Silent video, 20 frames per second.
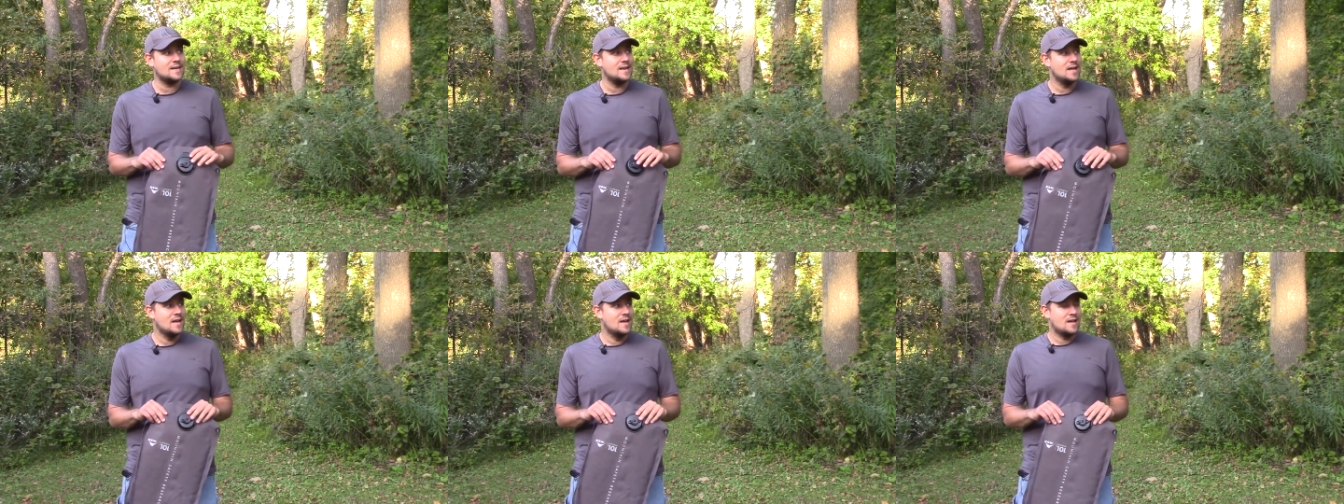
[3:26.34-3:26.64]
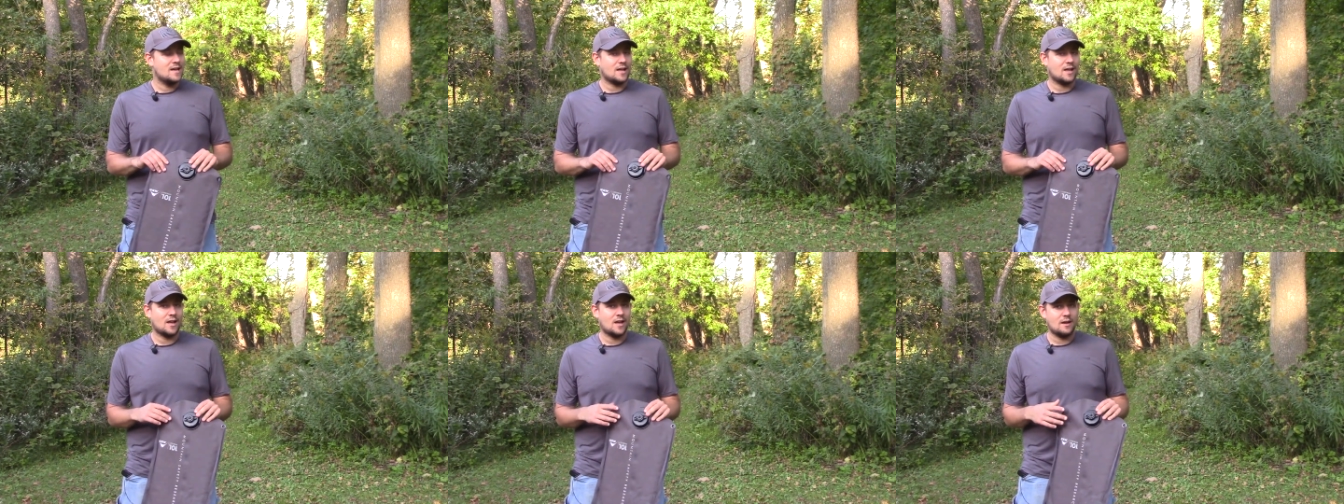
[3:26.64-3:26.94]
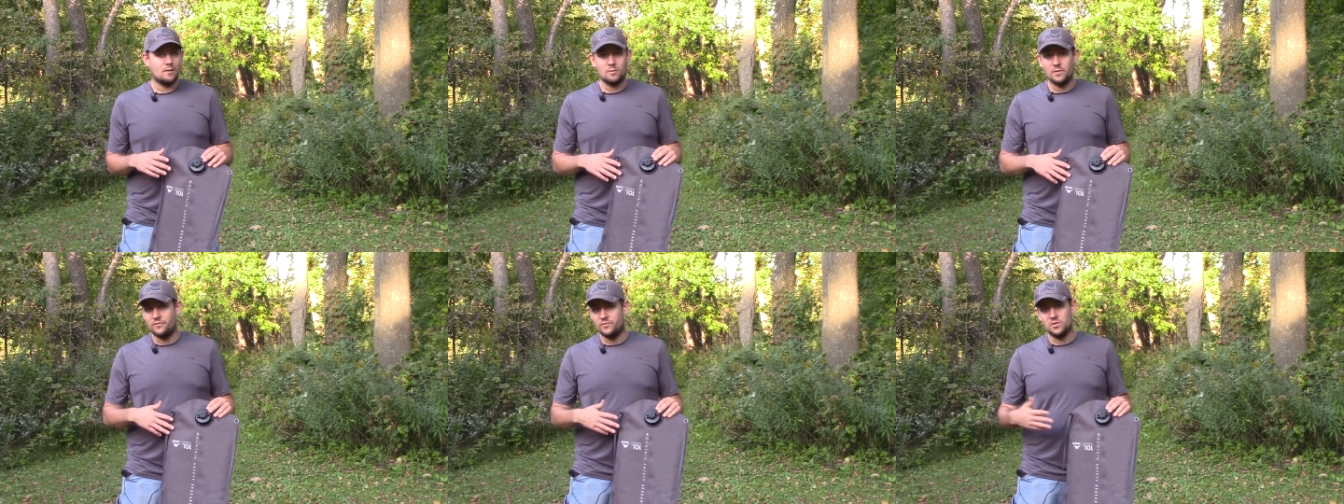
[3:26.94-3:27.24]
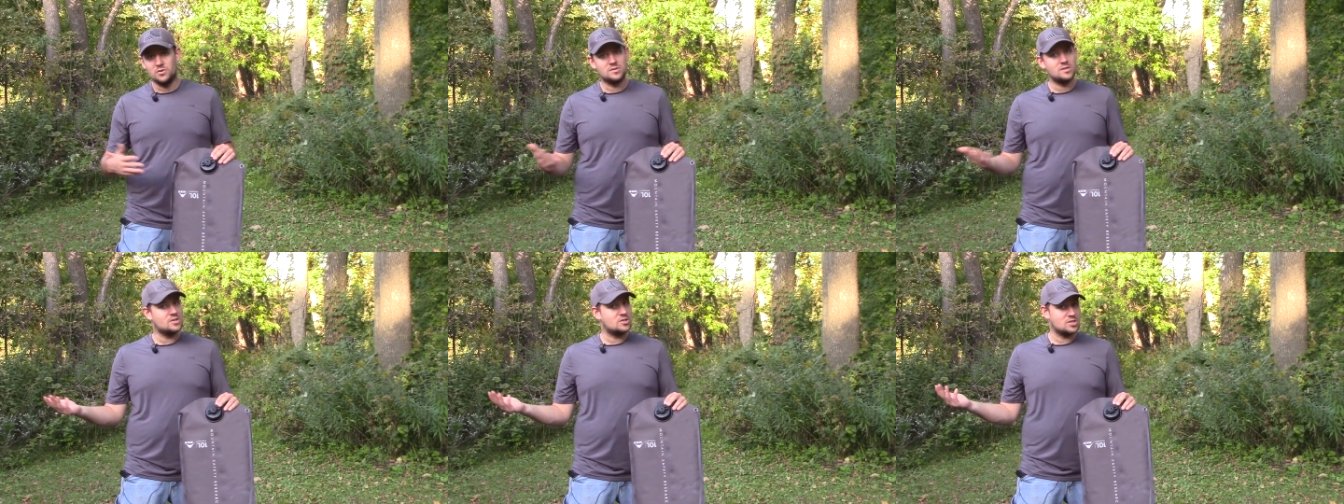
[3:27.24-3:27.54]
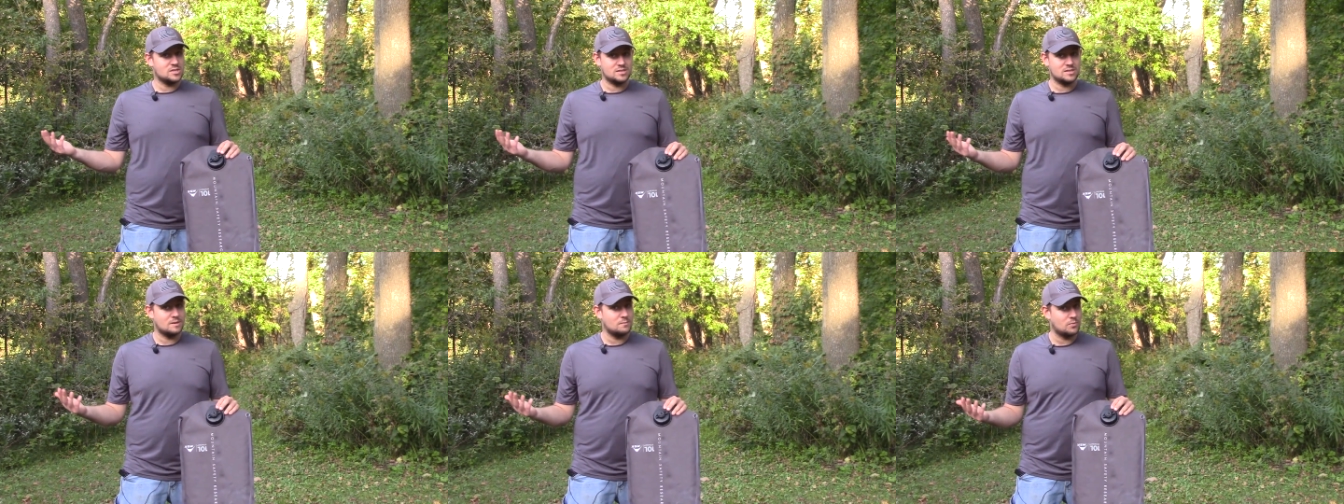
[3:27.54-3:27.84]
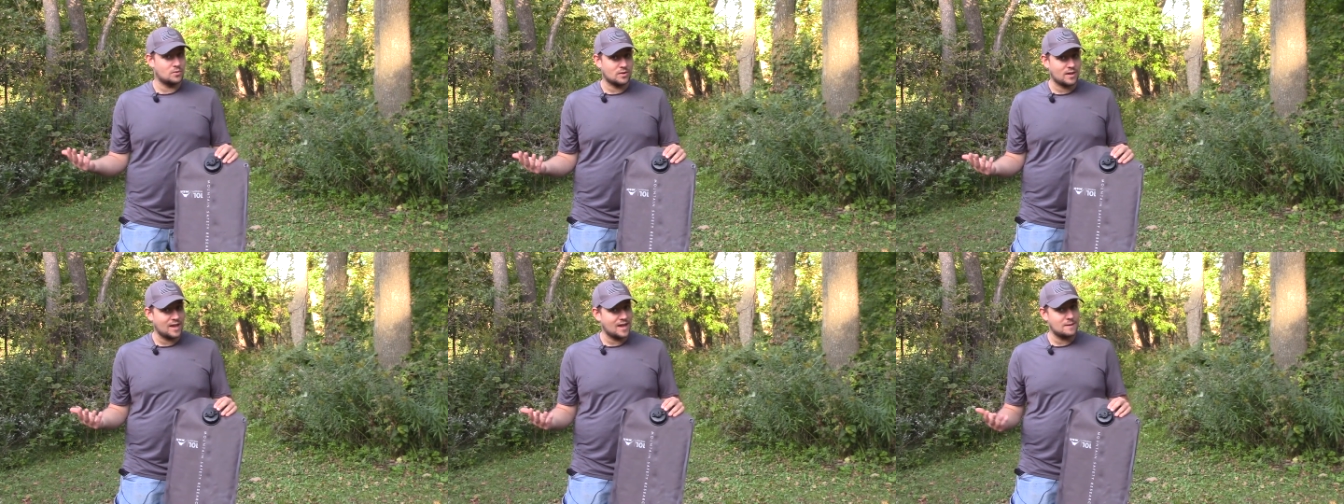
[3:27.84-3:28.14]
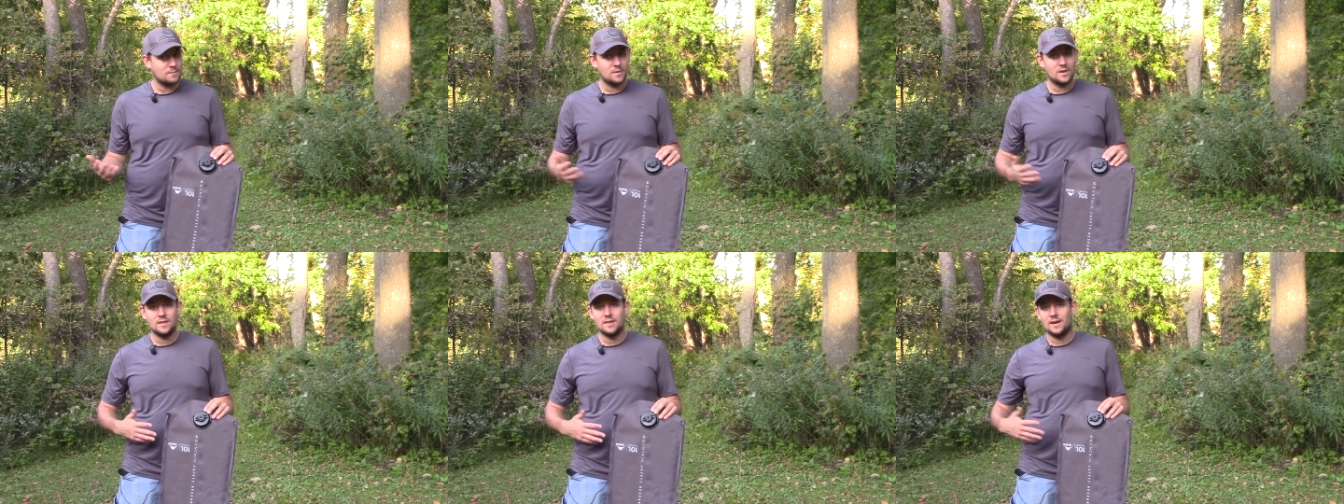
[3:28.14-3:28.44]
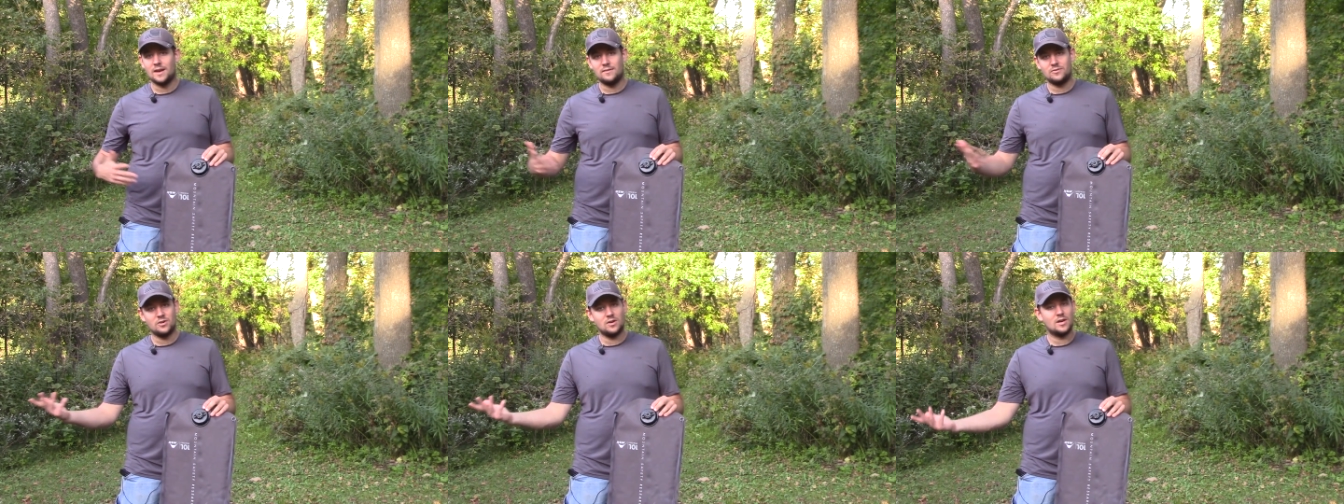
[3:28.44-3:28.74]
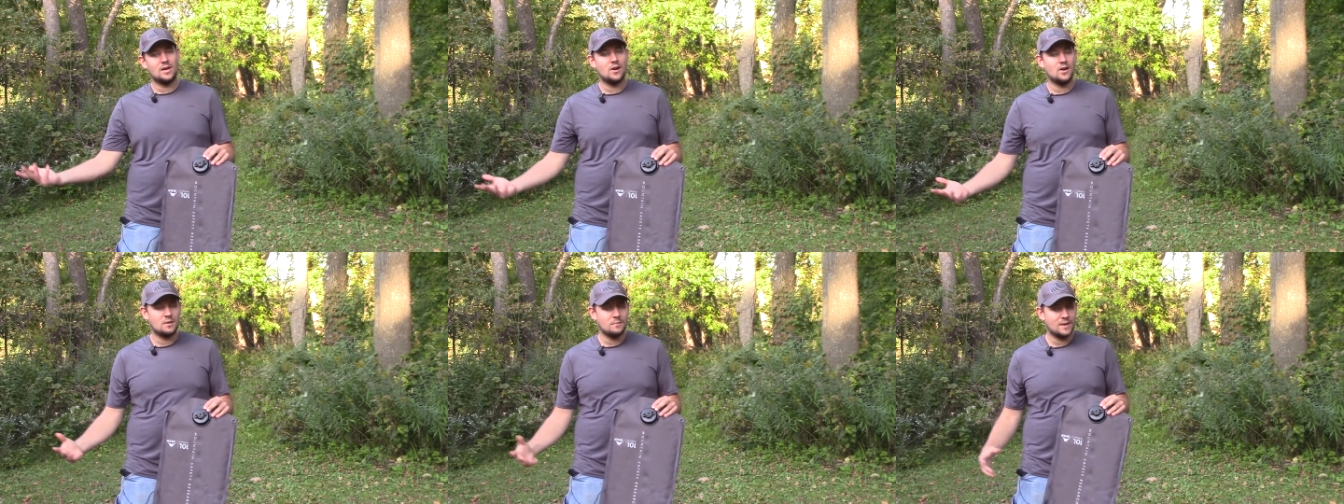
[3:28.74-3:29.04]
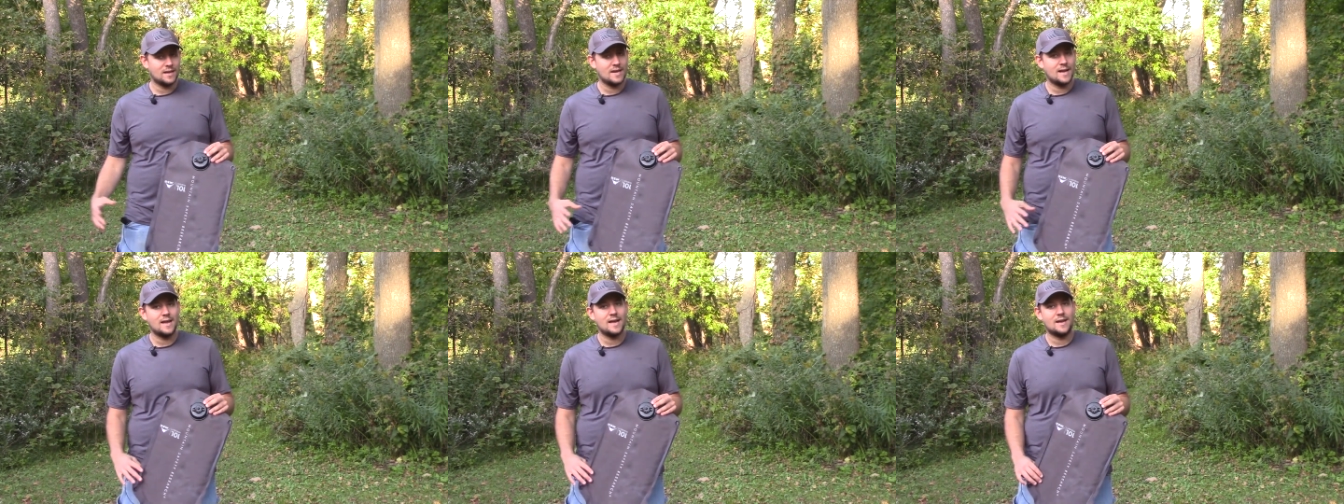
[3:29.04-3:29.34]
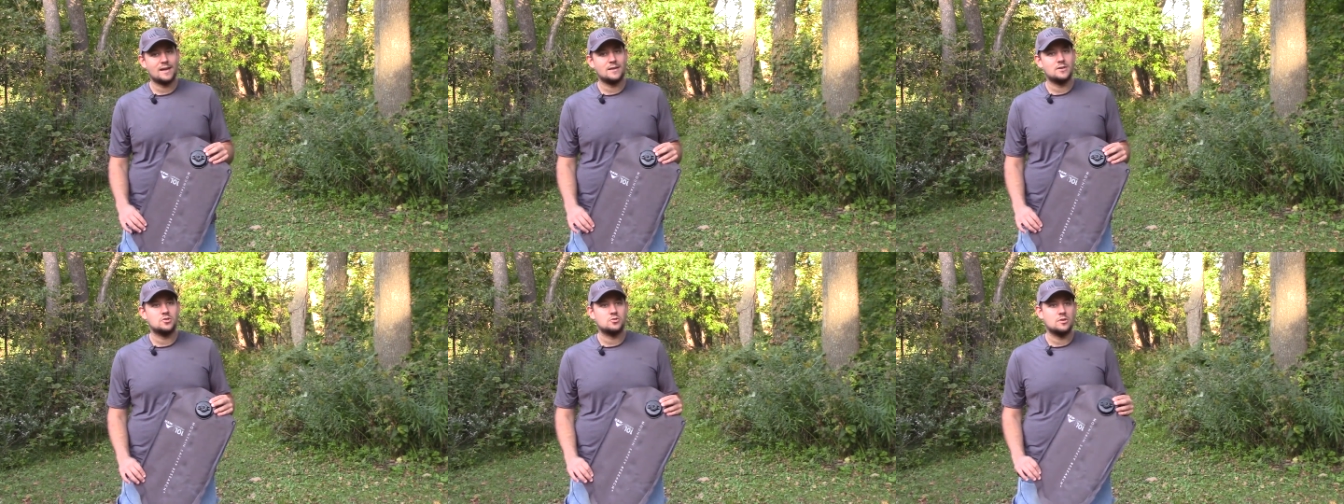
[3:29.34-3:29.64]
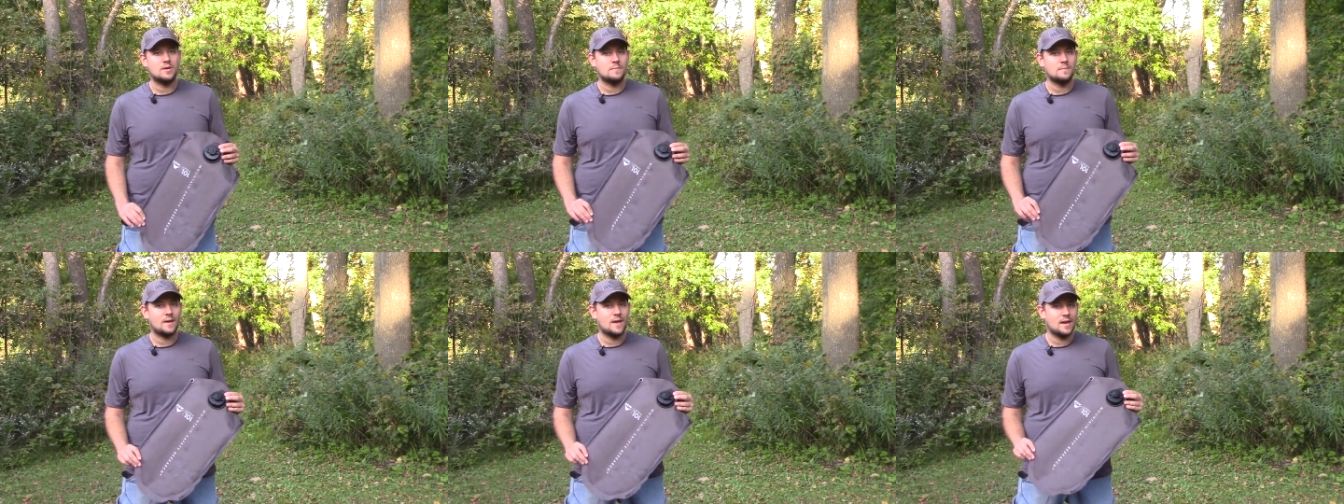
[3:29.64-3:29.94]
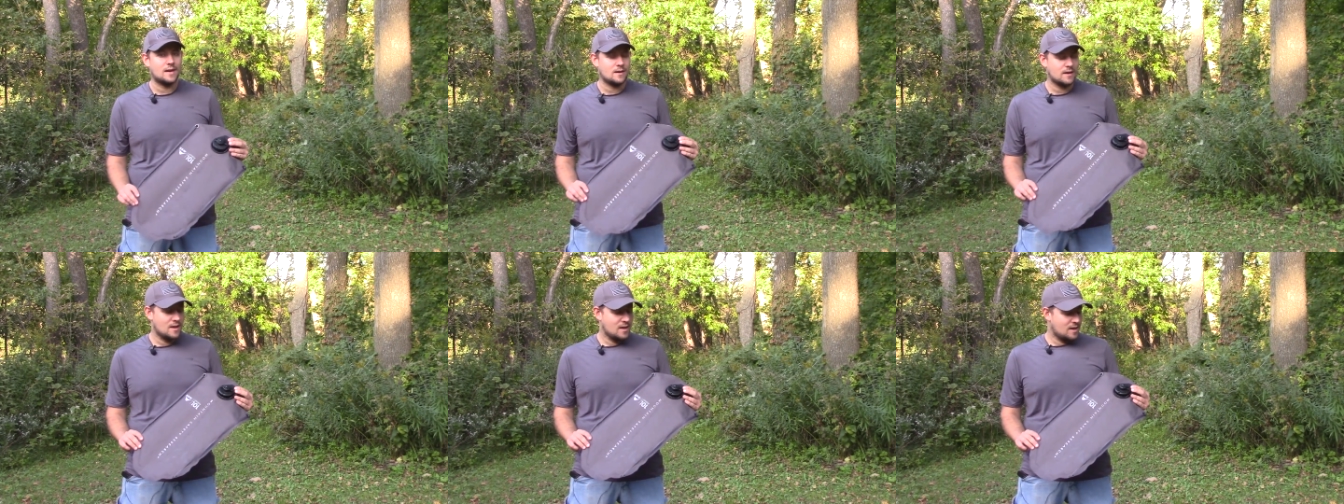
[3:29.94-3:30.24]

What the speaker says: it. We've used it just simple camping. Then I took it out on my kayaking trip, and